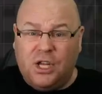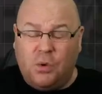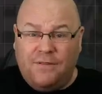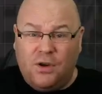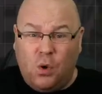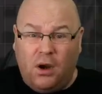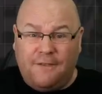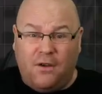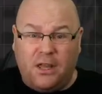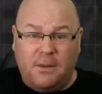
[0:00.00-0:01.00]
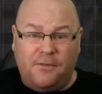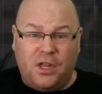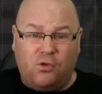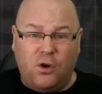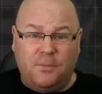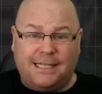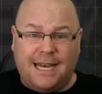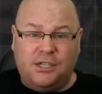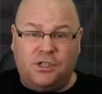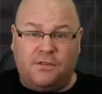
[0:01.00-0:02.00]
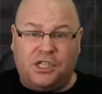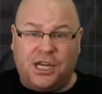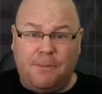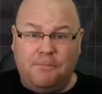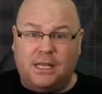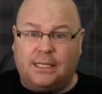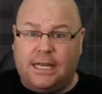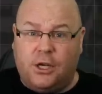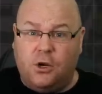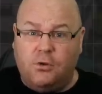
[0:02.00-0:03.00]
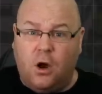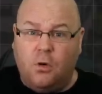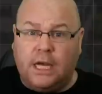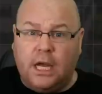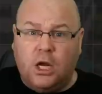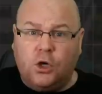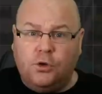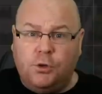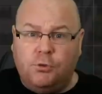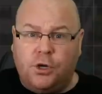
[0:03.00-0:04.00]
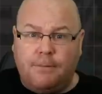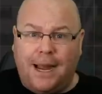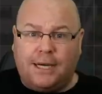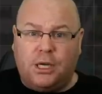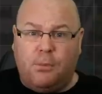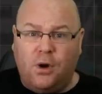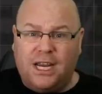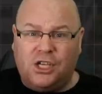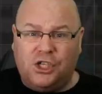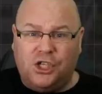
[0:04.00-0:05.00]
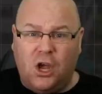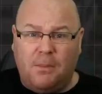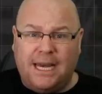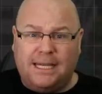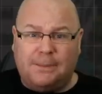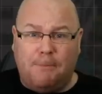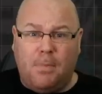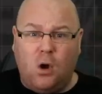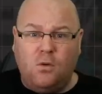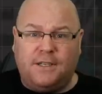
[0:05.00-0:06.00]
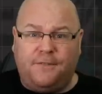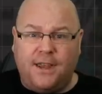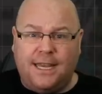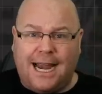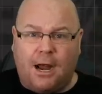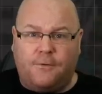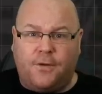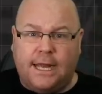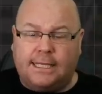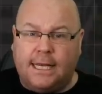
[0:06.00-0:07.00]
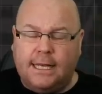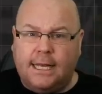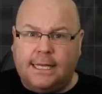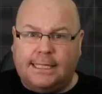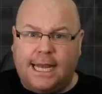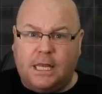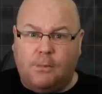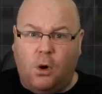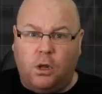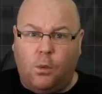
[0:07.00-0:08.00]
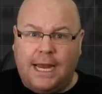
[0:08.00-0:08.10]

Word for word: you even qualify them for the group stages of the Champions League? Who knows? Could you turn Magdeburg into Germany's most feared outfit and take them all the